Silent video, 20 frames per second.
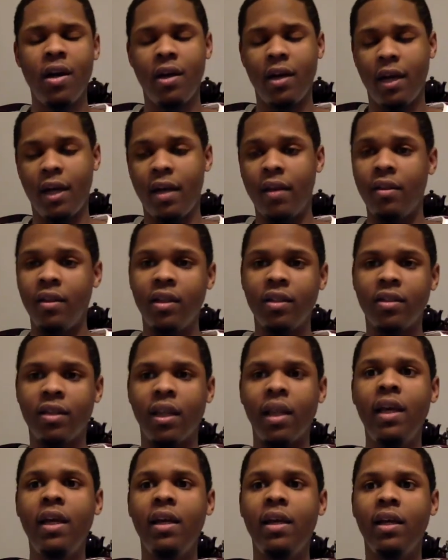in this
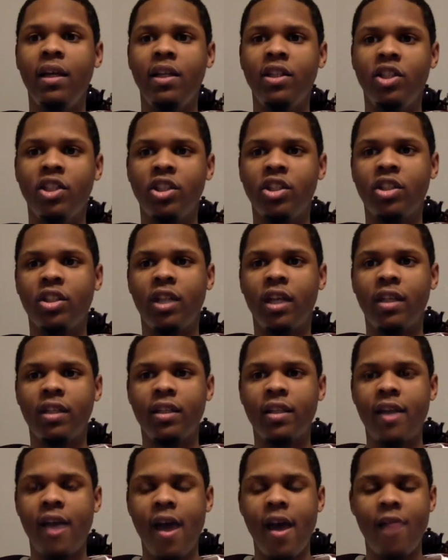league. He just
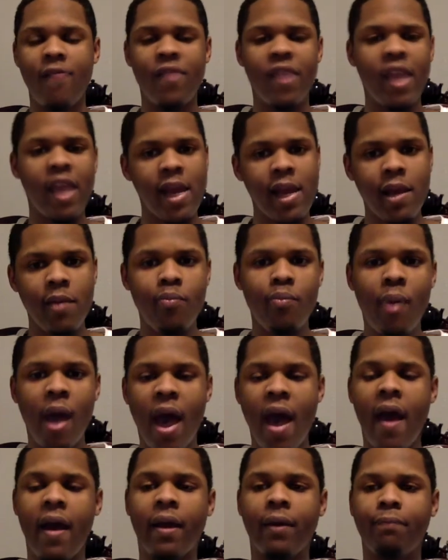doesn't have the
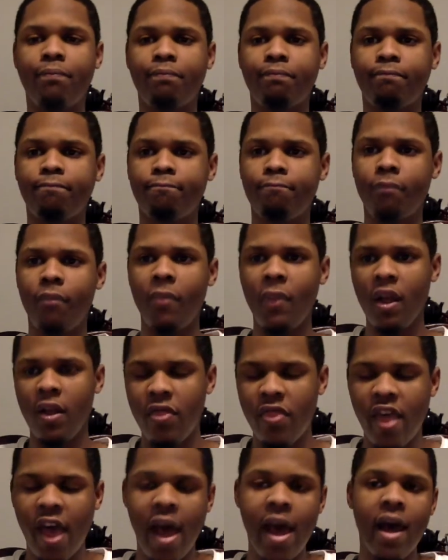impact
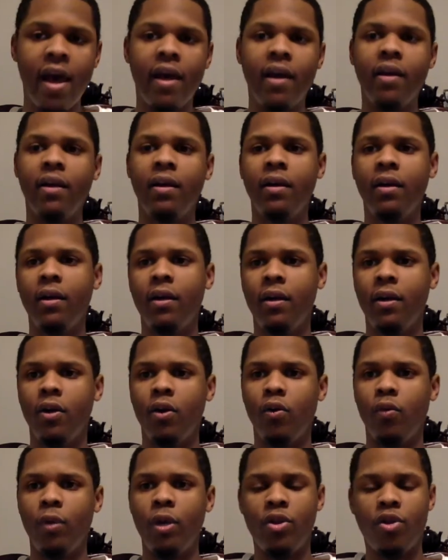that
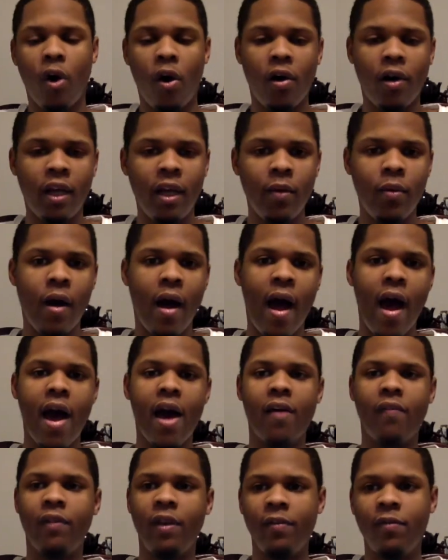we thought he would
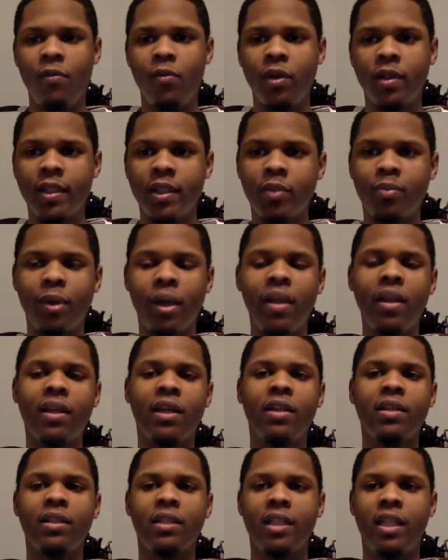have. Even with this
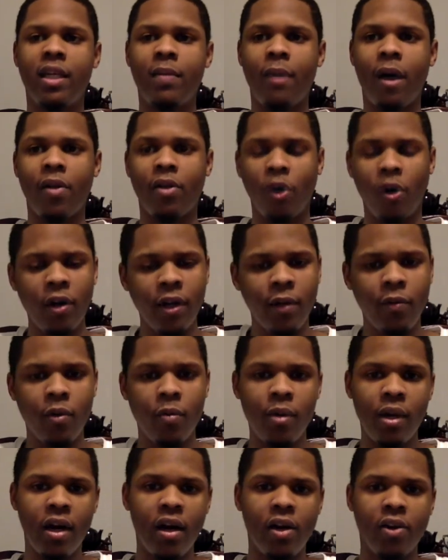Pelicans team, I thought he would
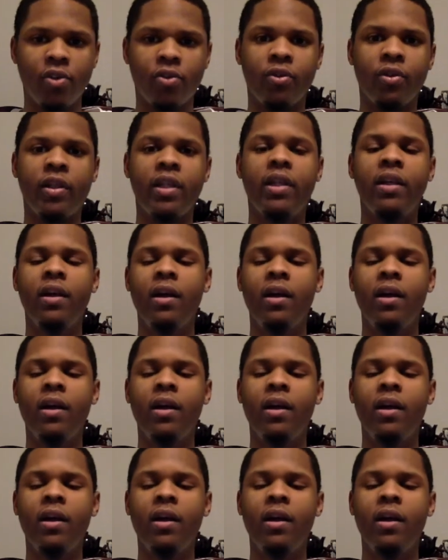be hungry